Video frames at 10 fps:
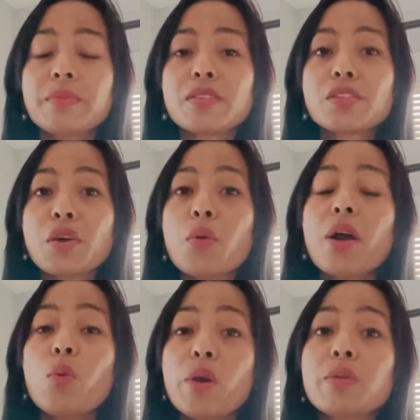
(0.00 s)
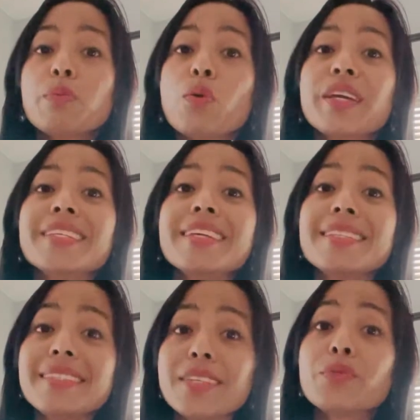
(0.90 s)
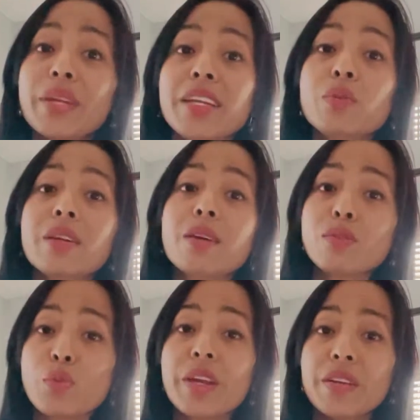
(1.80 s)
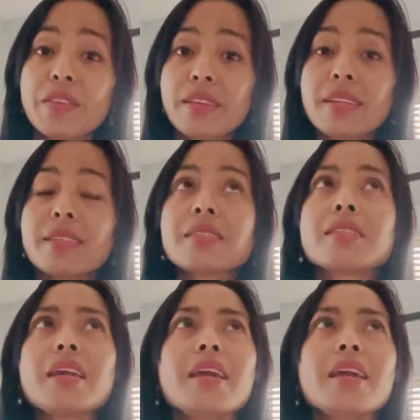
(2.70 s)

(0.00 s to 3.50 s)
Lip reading: so at one point it did rain when I was wearing this.